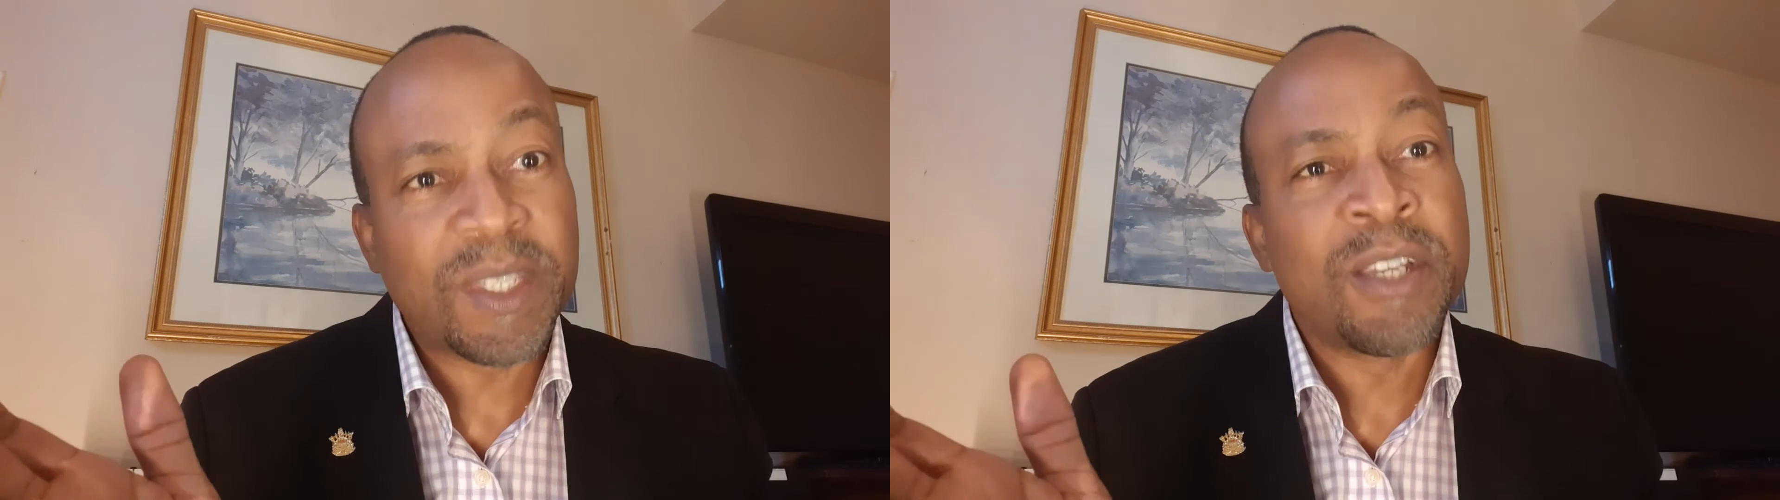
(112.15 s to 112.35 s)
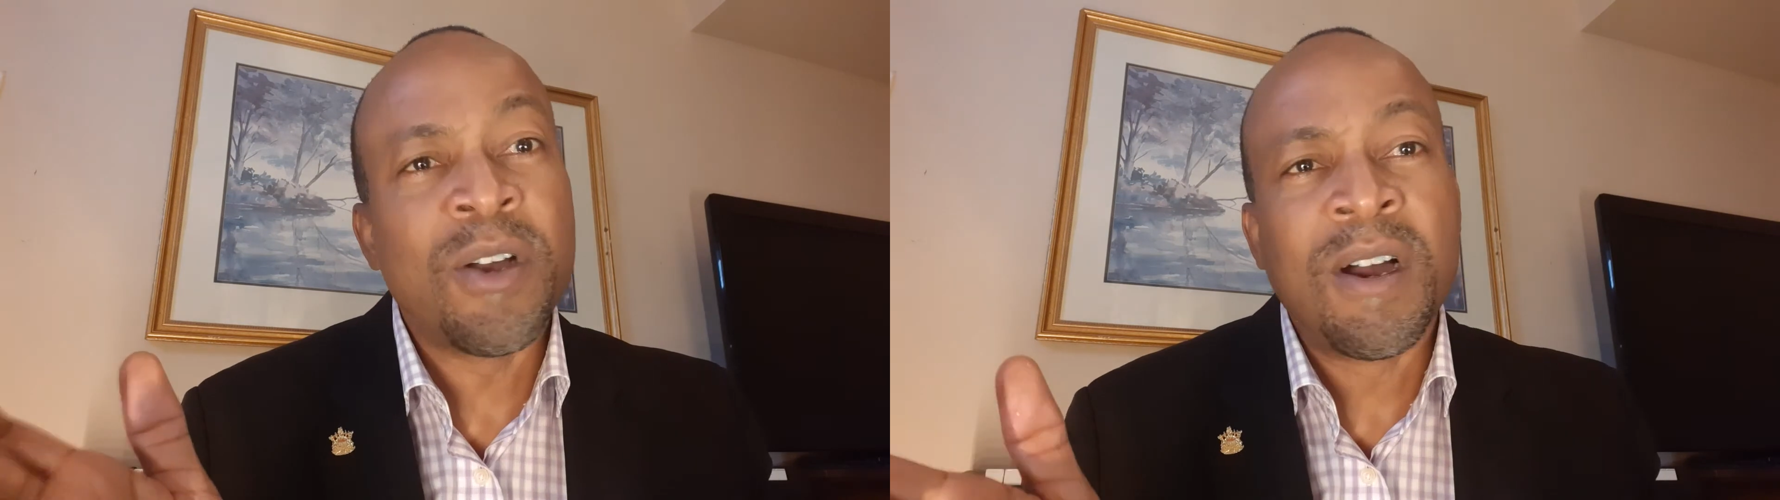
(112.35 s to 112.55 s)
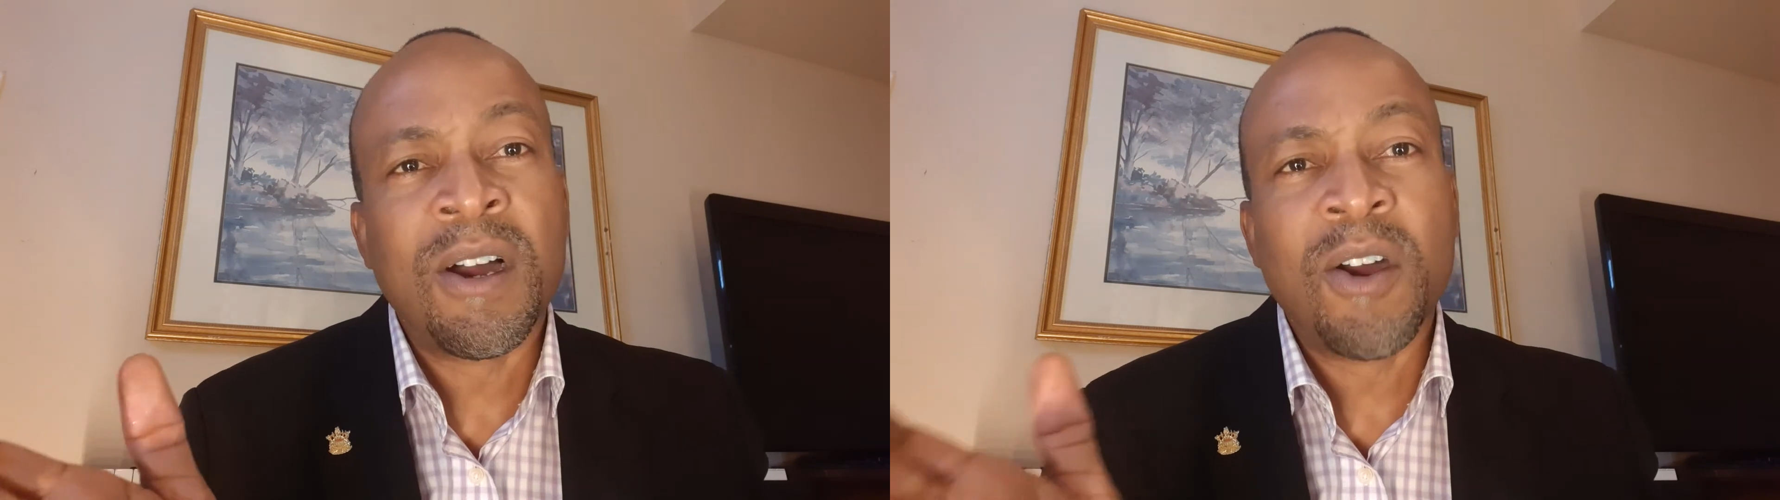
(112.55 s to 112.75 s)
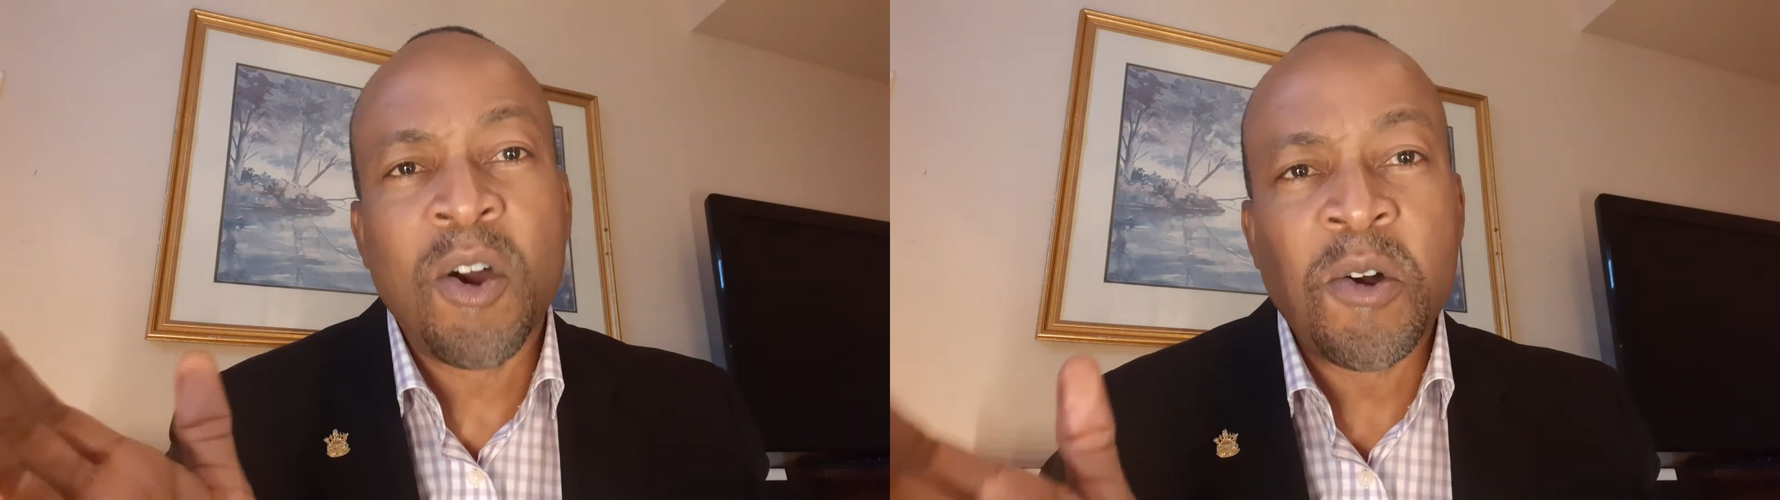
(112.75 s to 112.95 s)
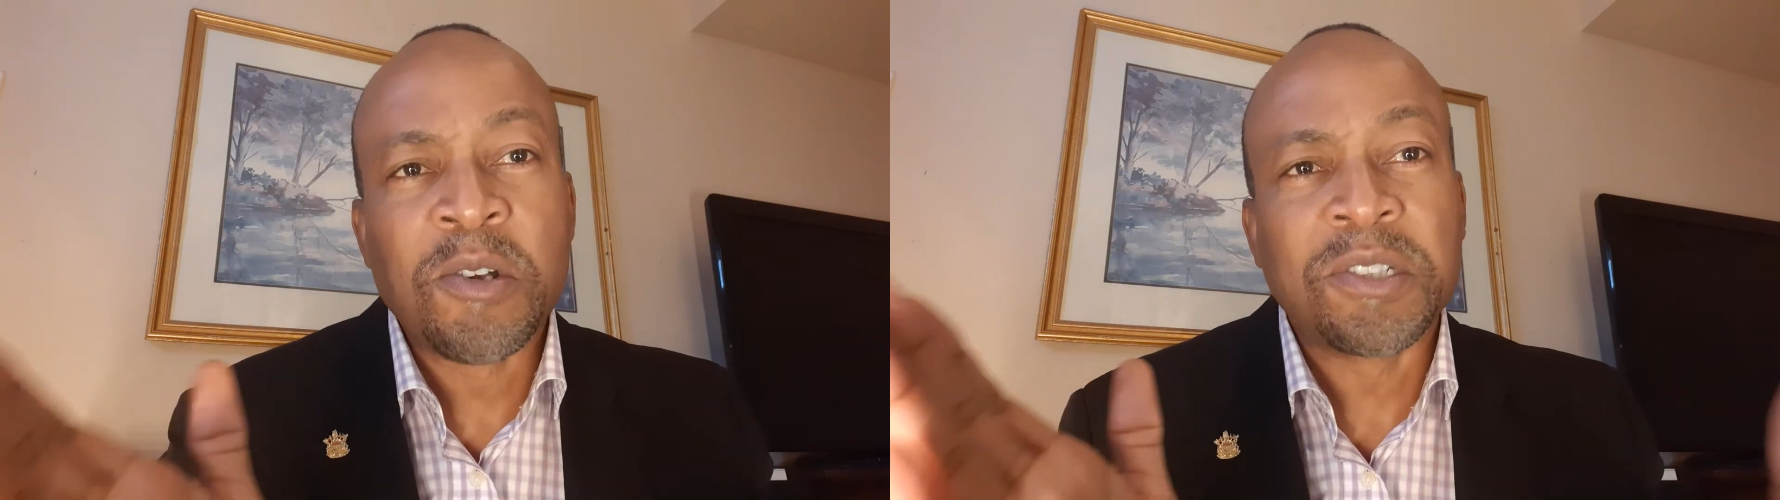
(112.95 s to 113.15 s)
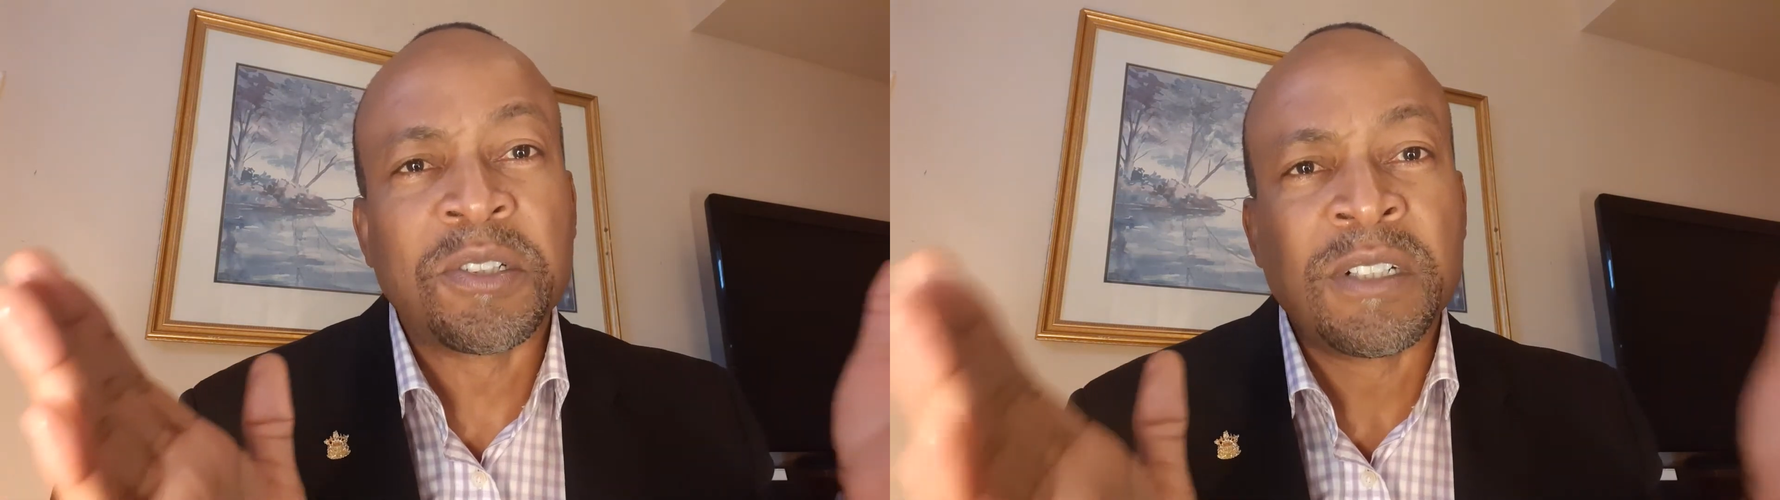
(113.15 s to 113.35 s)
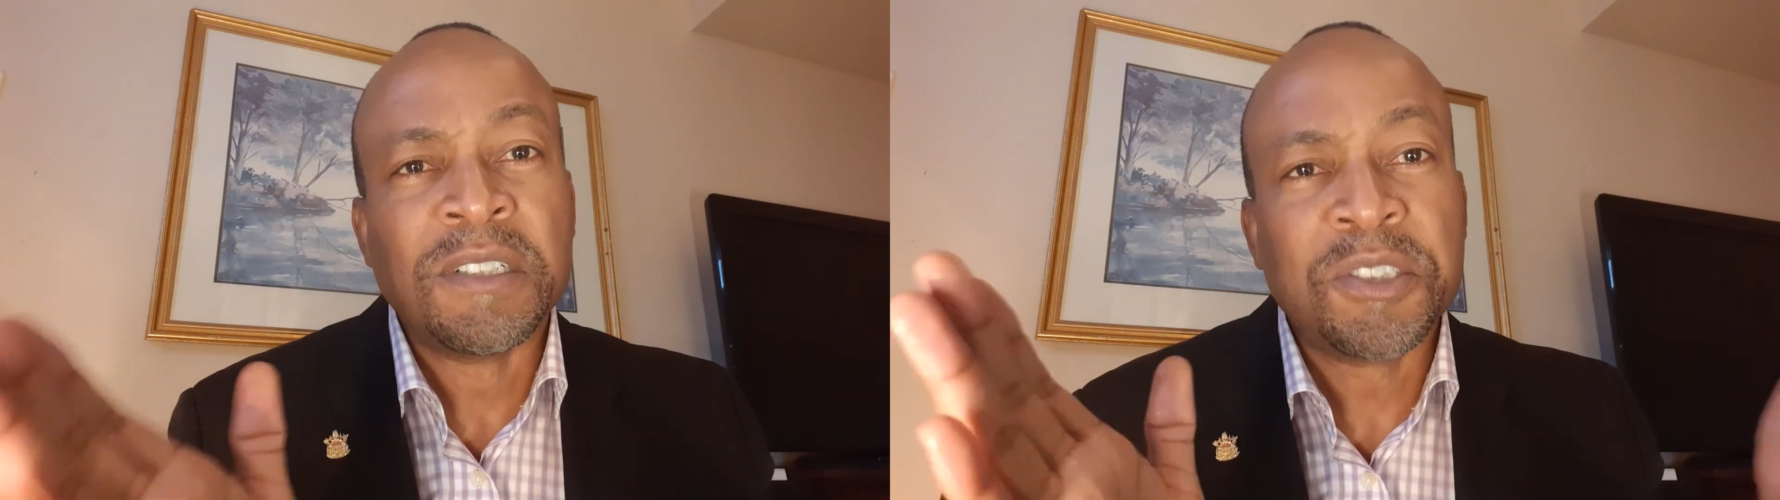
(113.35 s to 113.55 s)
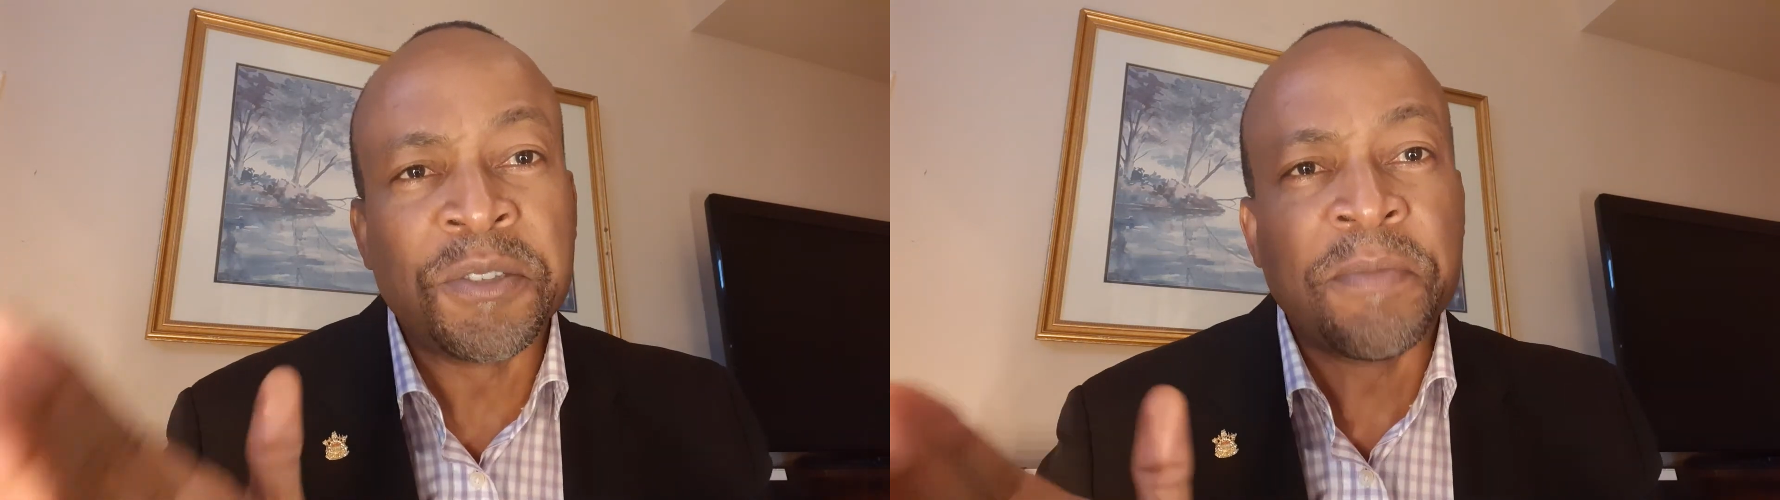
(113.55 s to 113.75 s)
you are also
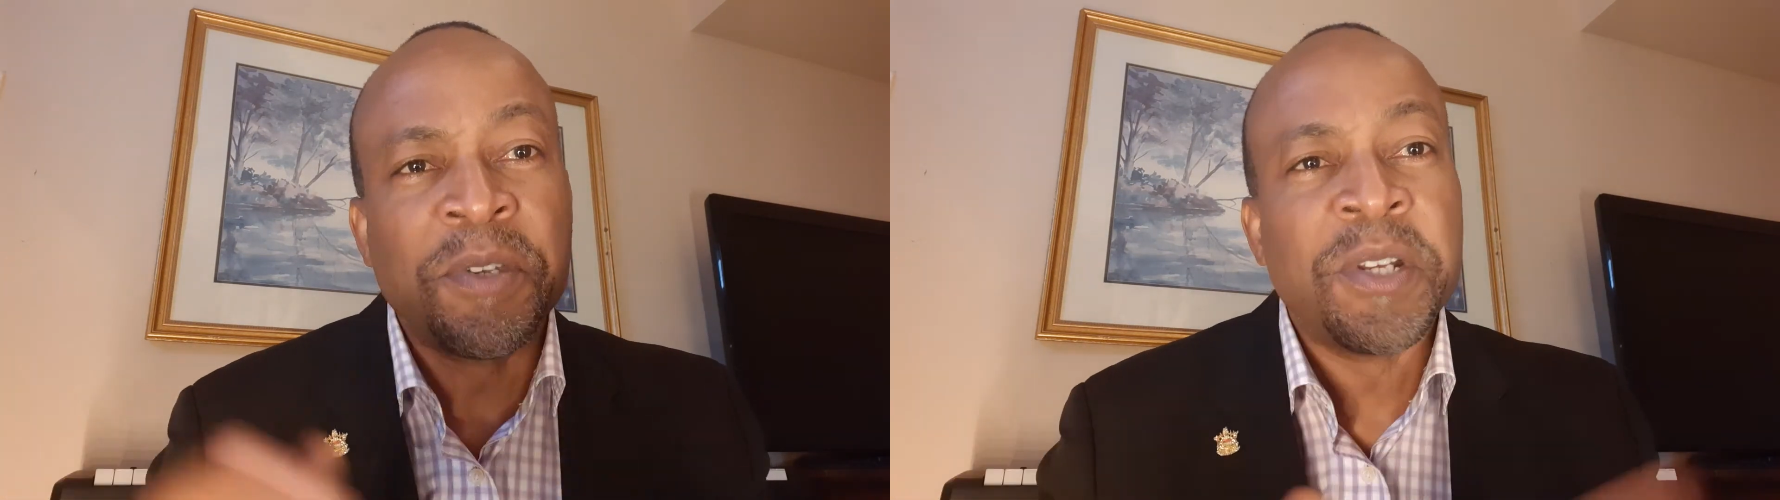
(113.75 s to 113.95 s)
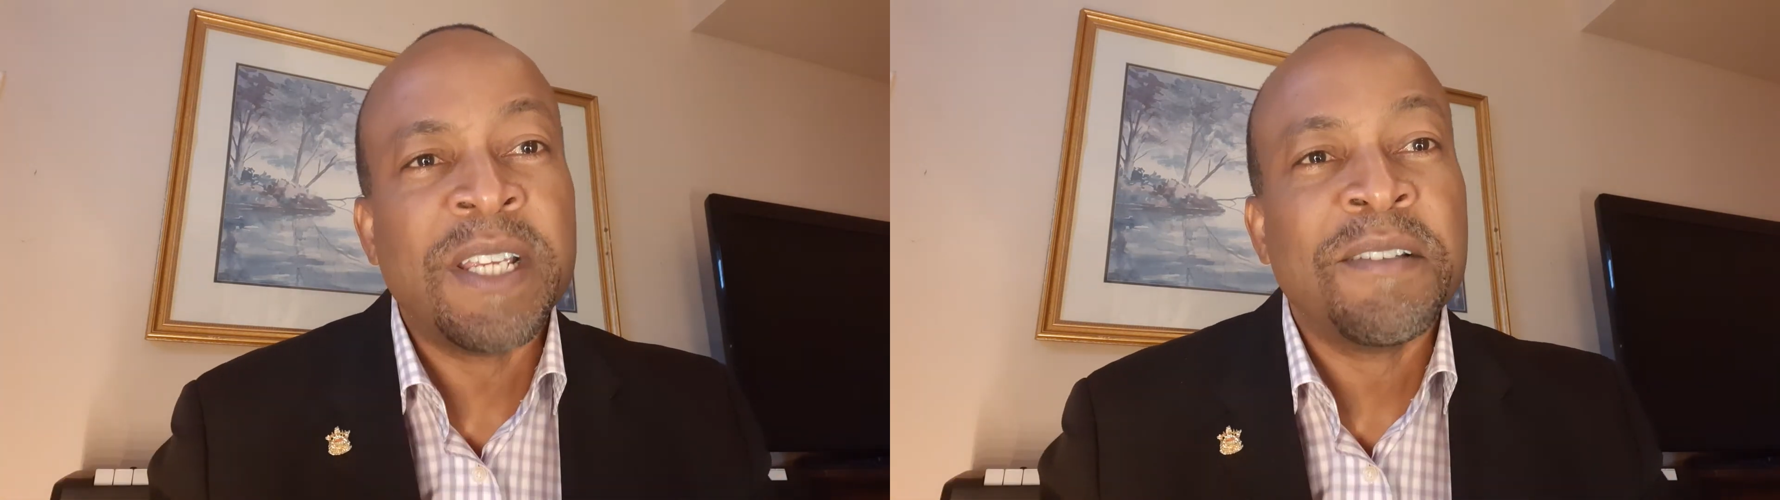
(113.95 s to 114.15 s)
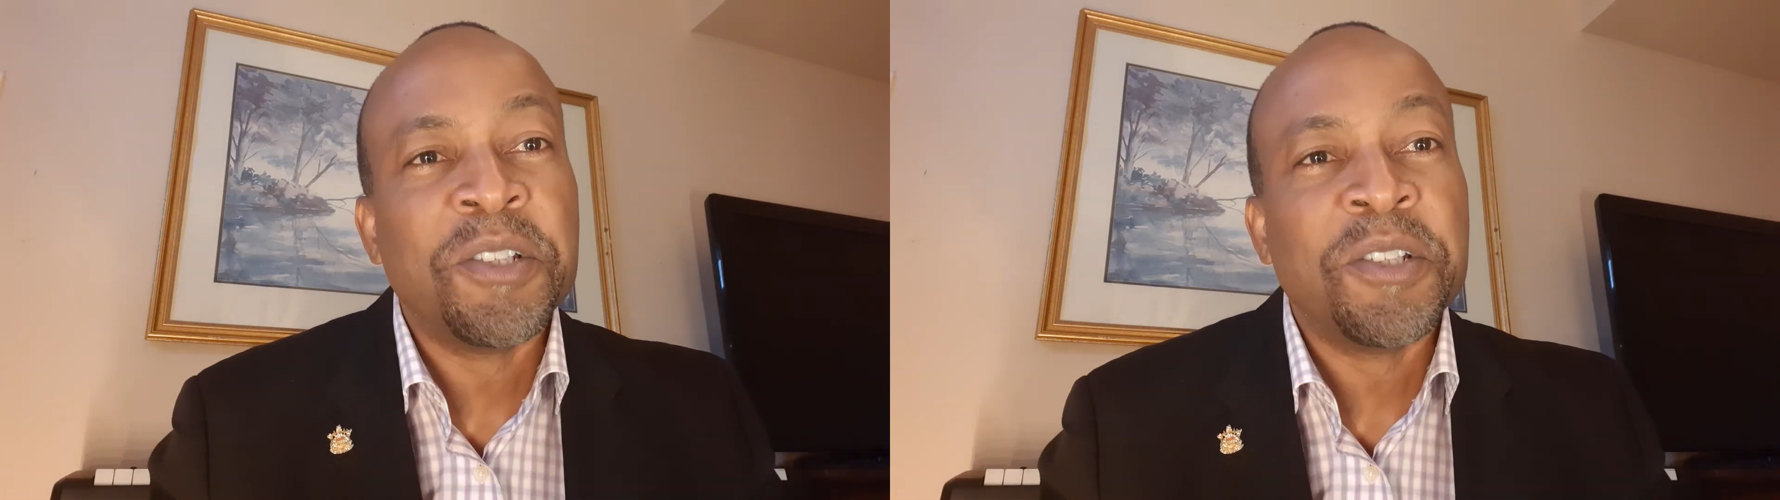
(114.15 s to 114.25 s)
contributing